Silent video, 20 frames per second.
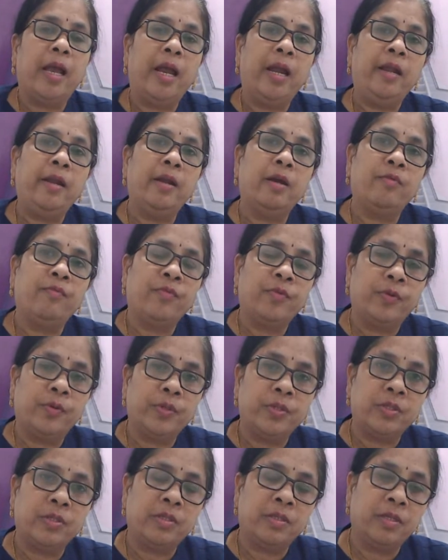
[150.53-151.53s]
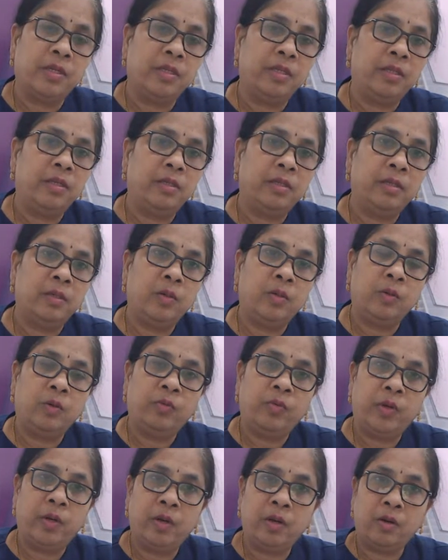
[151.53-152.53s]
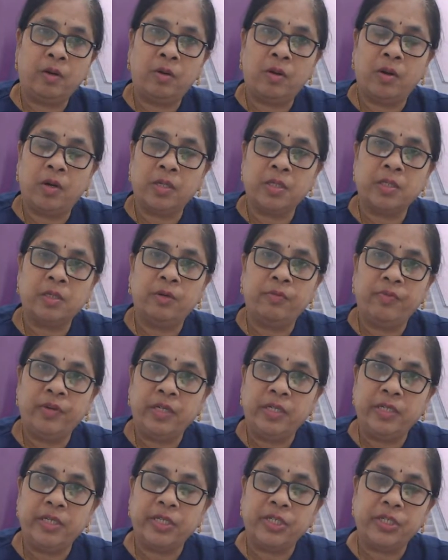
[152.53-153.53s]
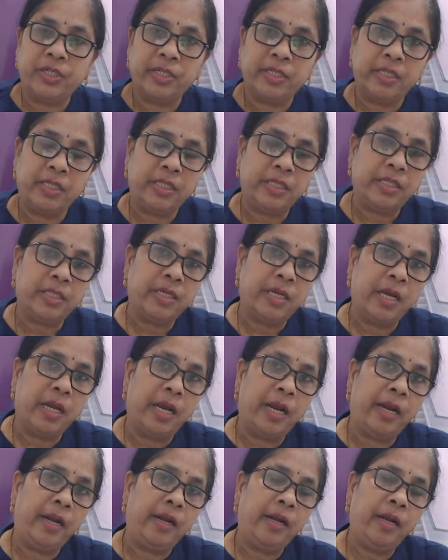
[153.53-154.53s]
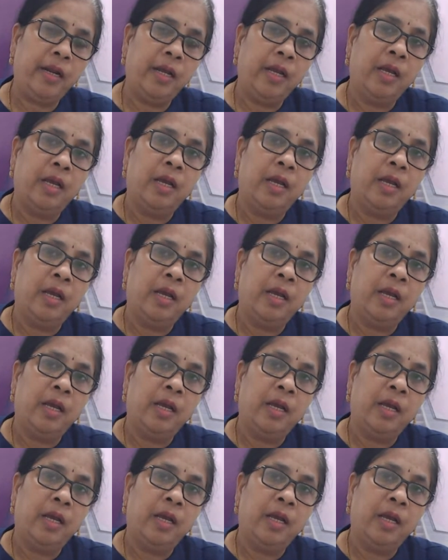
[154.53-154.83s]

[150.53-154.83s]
and of course the overall cost of injections and